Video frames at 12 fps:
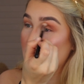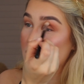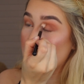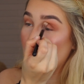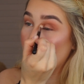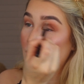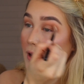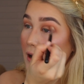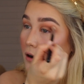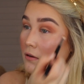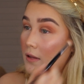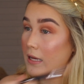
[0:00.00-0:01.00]
I don't
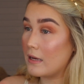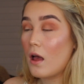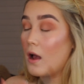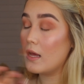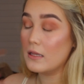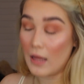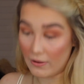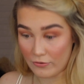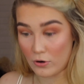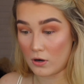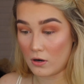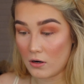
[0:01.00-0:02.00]
care, like, I love
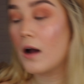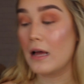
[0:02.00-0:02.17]
her.